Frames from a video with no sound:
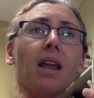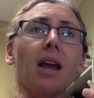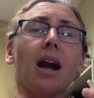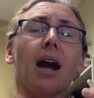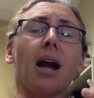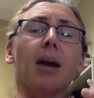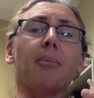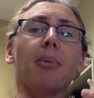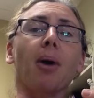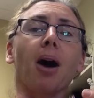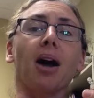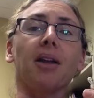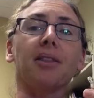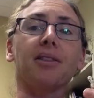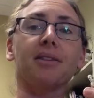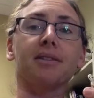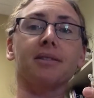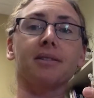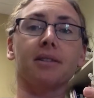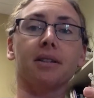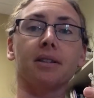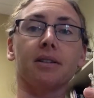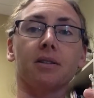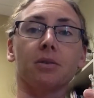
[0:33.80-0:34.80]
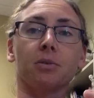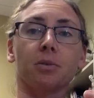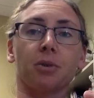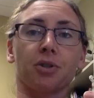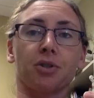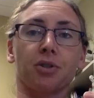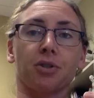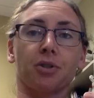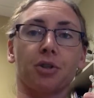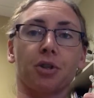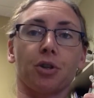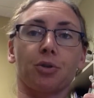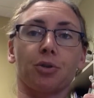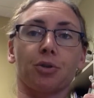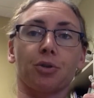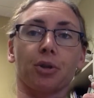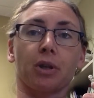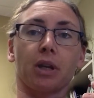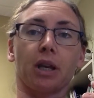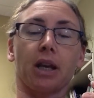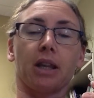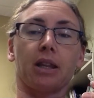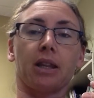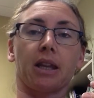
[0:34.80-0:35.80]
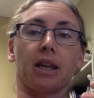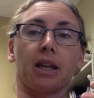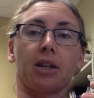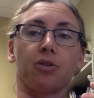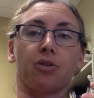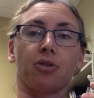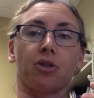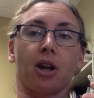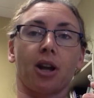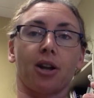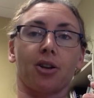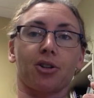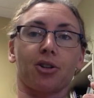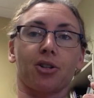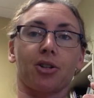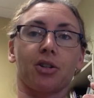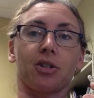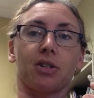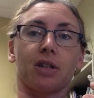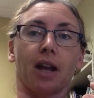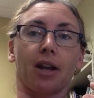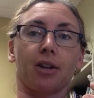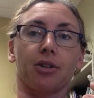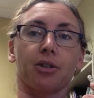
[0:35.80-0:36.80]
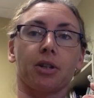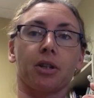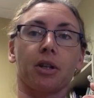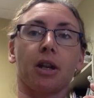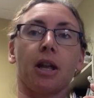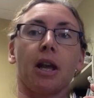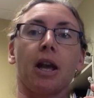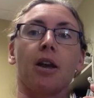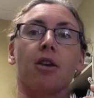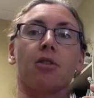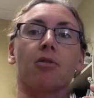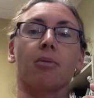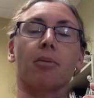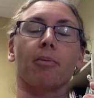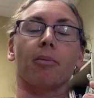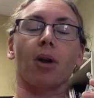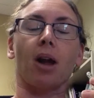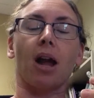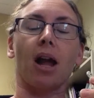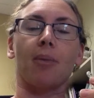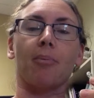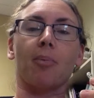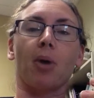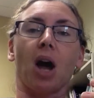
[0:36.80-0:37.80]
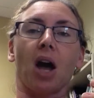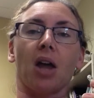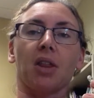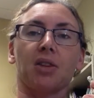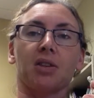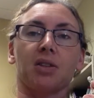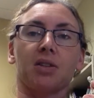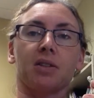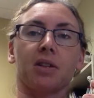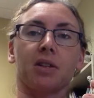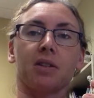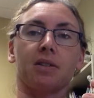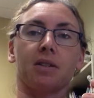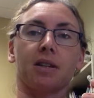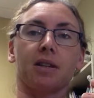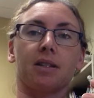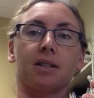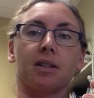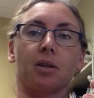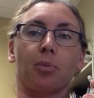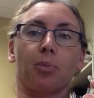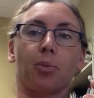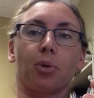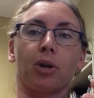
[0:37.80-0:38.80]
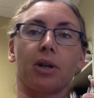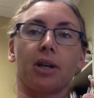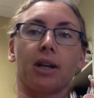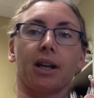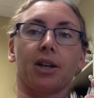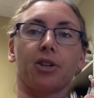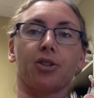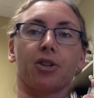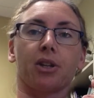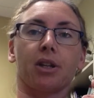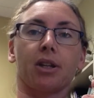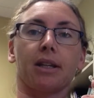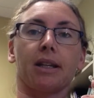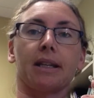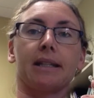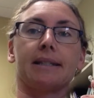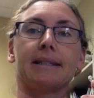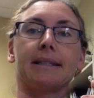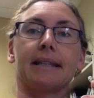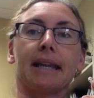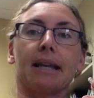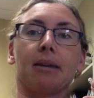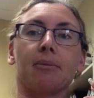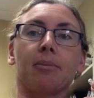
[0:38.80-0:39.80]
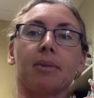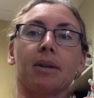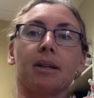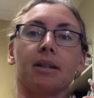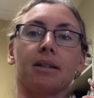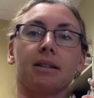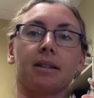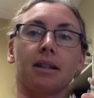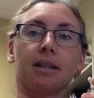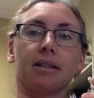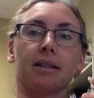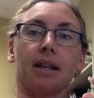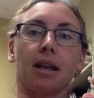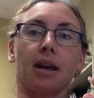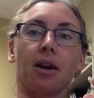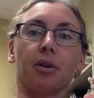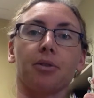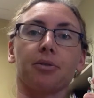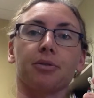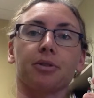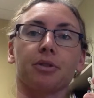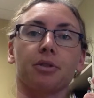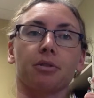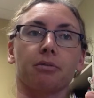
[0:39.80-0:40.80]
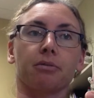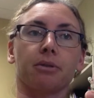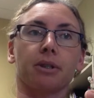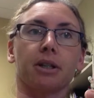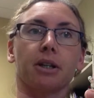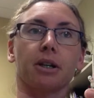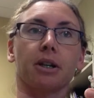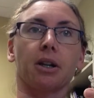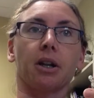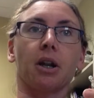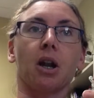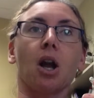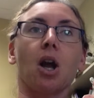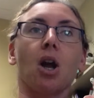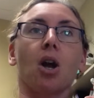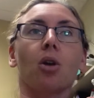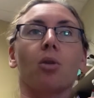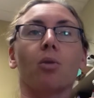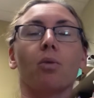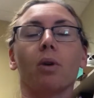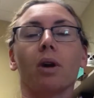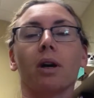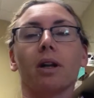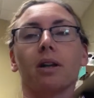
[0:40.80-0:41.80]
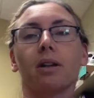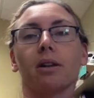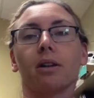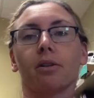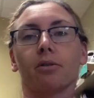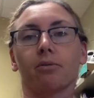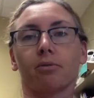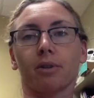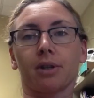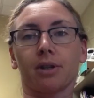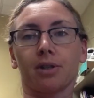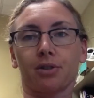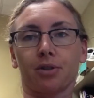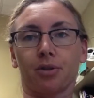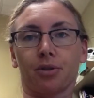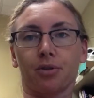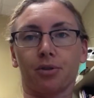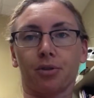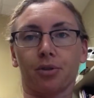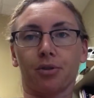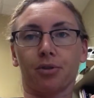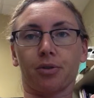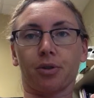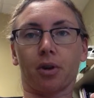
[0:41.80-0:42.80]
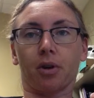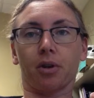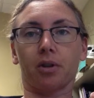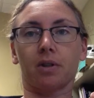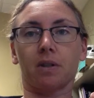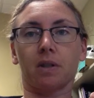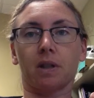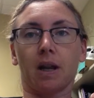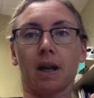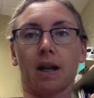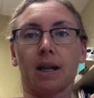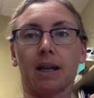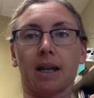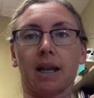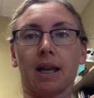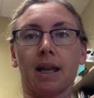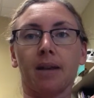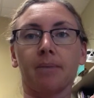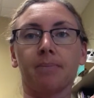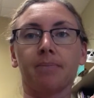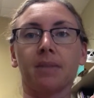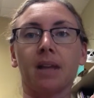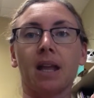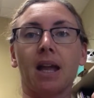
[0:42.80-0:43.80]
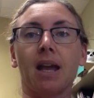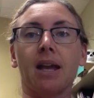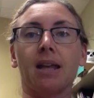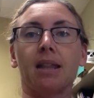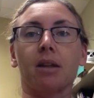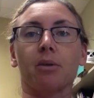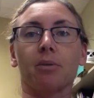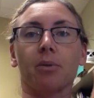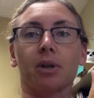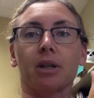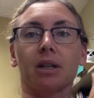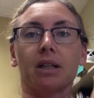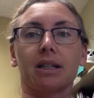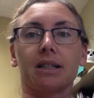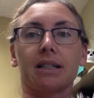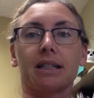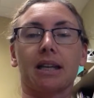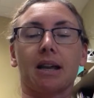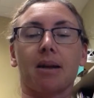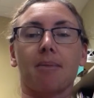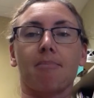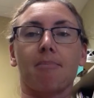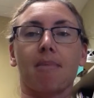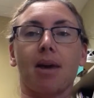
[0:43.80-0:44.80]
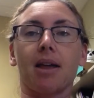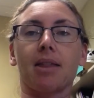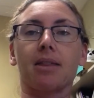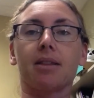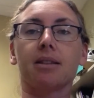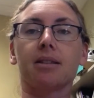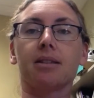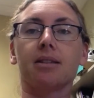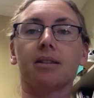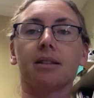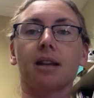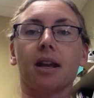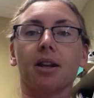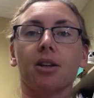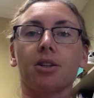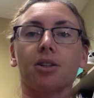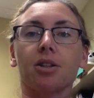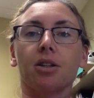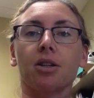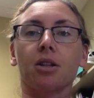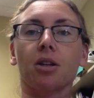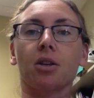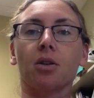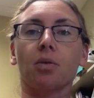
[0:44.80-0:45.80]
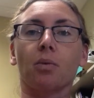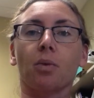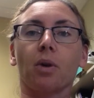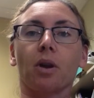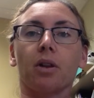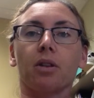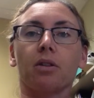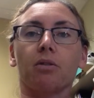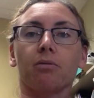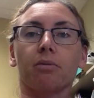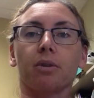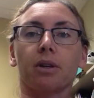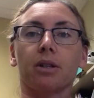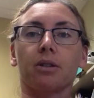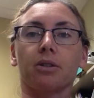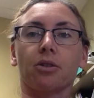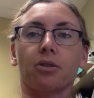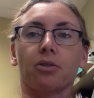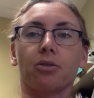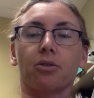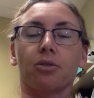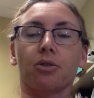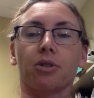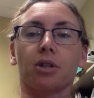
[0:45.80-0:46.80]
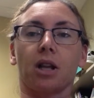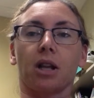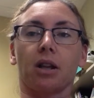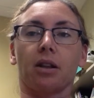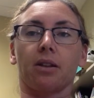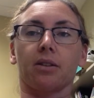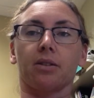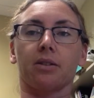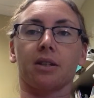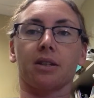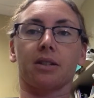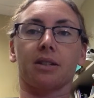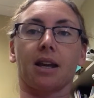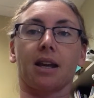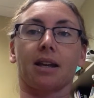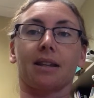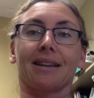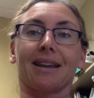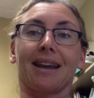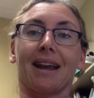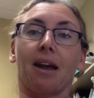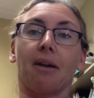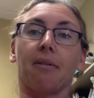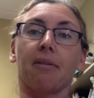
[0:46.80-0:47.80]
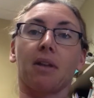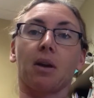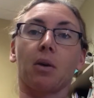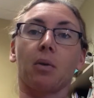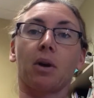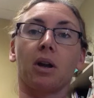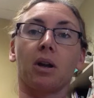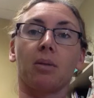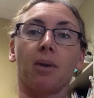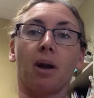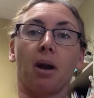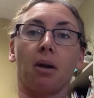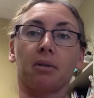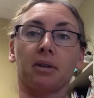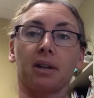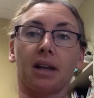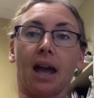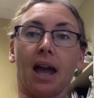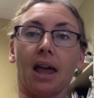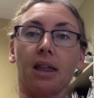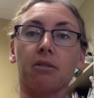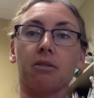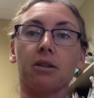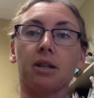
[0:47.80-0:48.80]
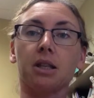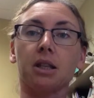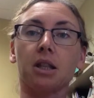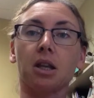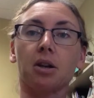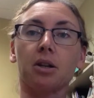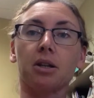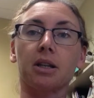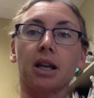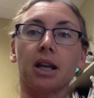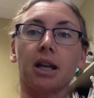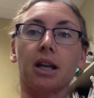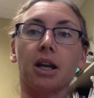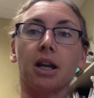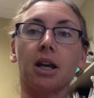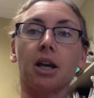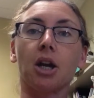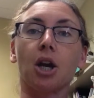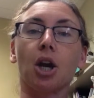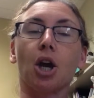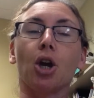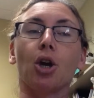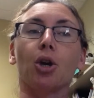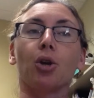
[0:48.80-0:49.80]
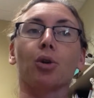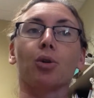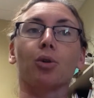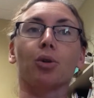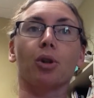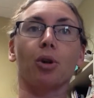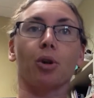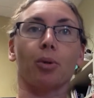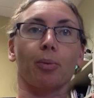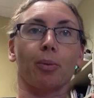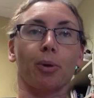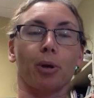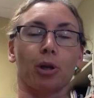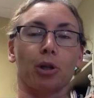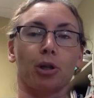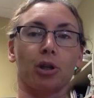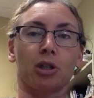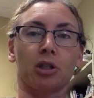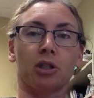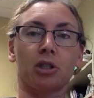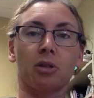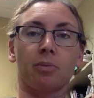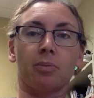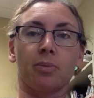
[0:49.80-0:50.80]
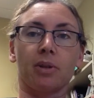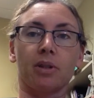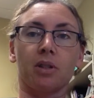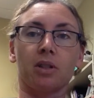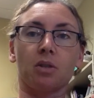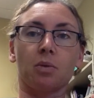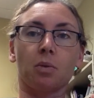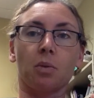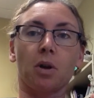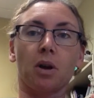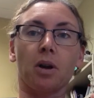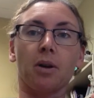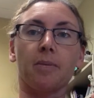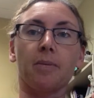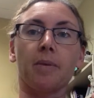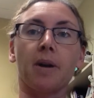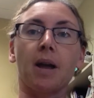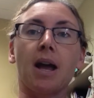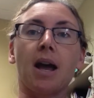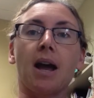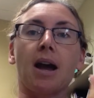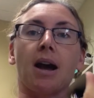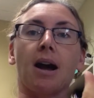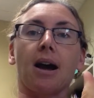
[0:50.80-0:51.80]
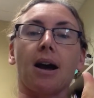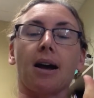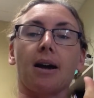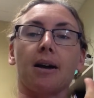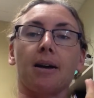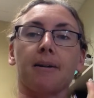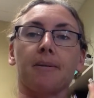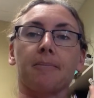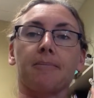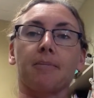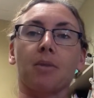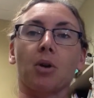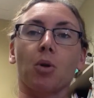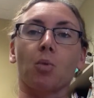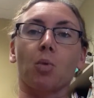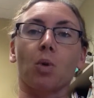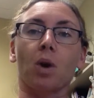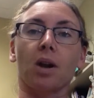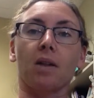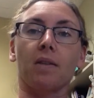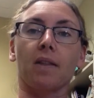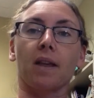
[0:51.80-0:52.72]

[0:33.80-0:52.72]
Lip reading: hypothesis, which is usually in the introduction section. Remember, hypothesis is a prediction statement that tells the reader what the researchers are studying. Then we're going to see a methods section where the researchers tell us exactly how they went about gathering their data, who their participants were, where